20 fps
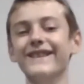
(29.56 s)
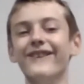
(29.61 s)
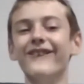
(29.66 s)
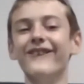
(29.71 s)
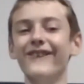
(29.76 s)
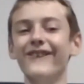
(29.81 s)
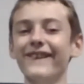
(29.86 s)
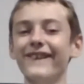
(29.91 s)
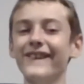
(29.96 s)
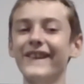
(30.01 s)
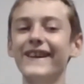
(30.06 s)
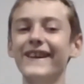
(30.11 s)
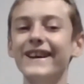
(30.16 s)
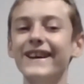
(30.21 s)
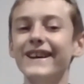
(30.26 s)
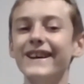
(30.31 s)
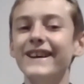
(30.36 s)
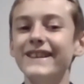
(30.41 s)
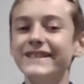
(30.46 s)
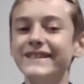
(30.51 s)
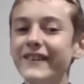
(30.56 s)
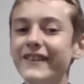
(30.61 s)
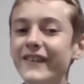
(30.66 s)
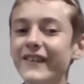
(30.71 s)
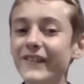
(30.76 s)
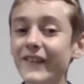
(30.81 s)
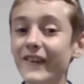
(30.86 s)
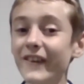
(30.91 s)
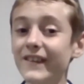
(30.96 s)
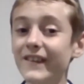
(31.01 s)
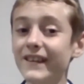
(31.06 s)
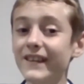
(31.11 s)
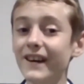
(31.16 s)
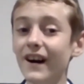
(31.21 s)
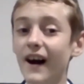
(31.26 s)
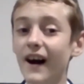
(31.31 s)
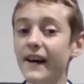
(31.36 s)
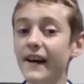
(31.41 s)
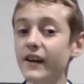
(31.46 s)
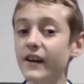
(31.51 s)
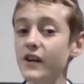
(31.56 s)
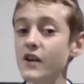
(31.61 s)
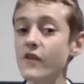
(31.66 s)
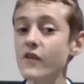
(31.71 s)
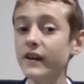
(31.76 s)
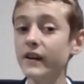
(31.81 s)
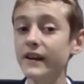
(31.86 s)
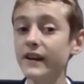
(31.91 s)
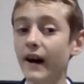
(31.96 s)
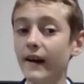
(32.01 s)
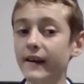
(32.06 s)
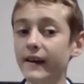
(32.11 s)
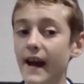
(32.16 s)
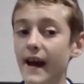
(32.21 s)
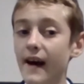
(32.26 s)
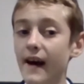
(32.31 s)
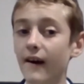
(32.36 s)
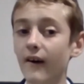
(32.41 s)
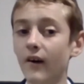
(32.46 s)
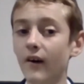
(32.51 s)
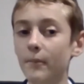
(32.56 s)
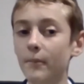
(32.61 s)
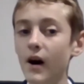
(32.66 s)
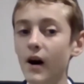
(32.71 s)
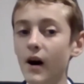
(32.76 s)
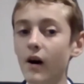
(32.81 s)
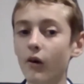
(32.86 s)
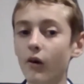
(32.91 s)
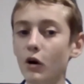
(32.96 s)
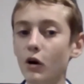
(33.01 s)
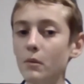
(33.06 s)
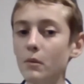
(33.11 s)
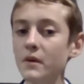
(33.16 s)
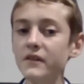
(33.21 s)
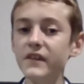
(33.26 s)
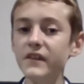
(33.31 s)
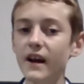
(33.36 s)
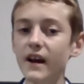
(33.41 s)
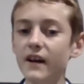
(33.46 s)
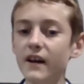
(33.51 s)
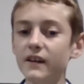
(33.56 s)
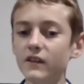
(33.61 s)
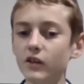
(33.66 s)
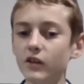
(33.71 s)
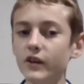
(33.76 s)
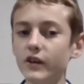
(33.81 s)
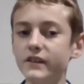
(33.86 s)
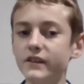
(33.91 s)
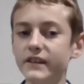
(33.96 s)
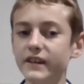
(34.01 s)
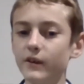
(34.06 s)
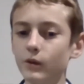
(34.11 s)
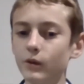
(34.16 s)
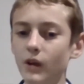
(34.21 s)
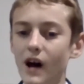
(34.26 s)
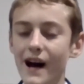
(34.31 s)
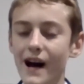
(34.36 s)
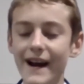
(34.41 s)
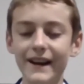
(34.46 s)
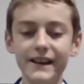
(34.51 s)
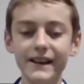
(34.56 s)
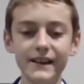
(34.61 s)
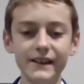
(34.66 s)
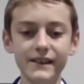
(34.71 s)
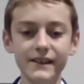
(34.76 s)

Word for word: all good. So, Luke, I know you're a gun now, but what was the young Luke Teal like?